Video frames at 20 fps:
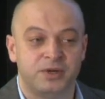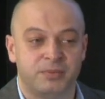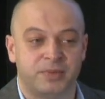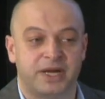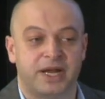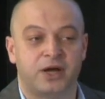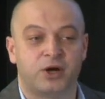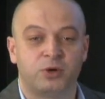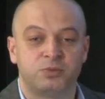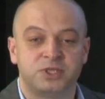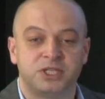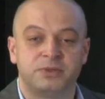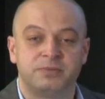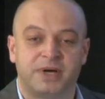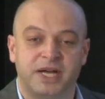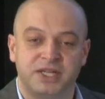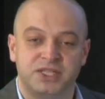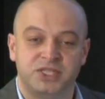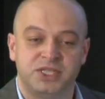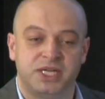But I hope that
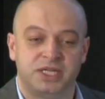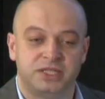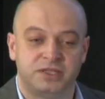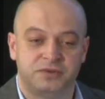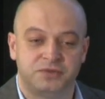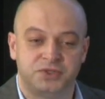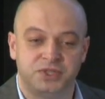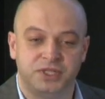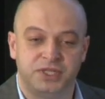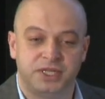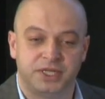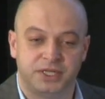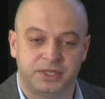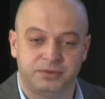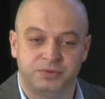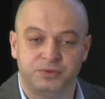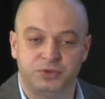by the end of the year,